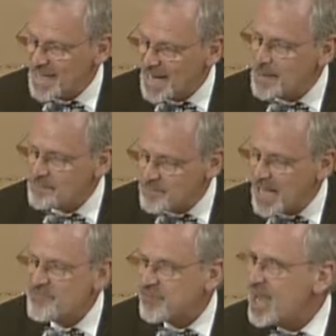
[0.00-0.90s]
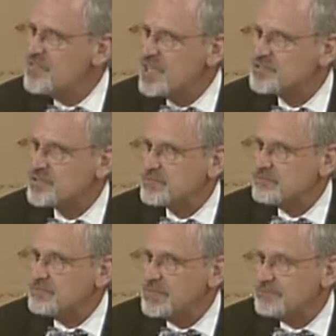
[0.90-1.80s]
And I find this
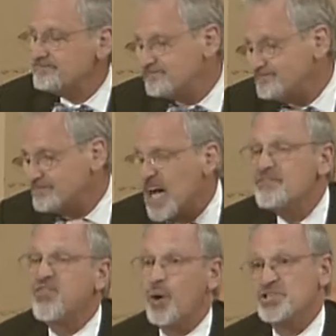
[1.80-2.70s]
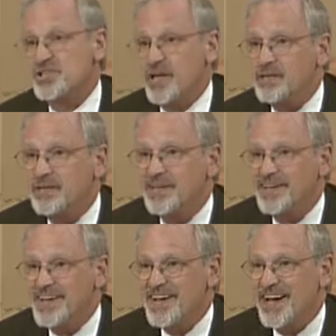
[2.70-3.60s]
unfortunate,
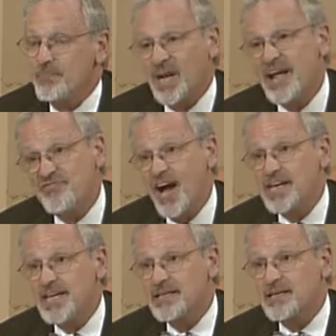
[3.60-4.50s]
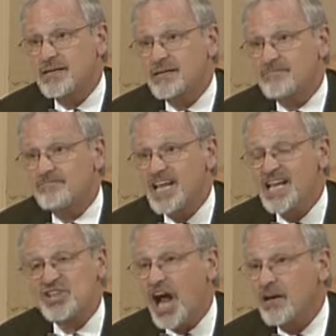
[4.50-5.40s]
but I find it
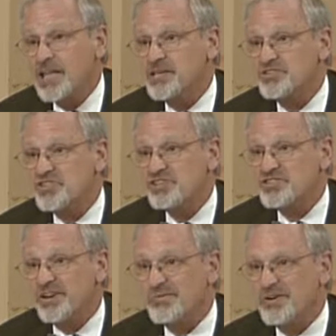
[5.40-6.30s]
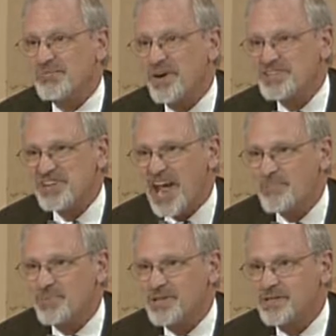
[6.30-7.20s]
entirely consistent with what's
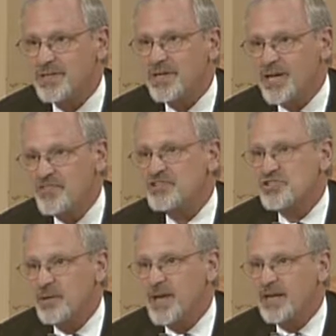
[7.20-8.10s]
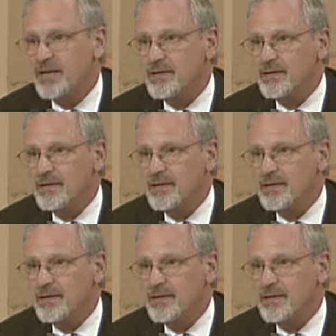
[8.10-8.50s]
happened in this committee.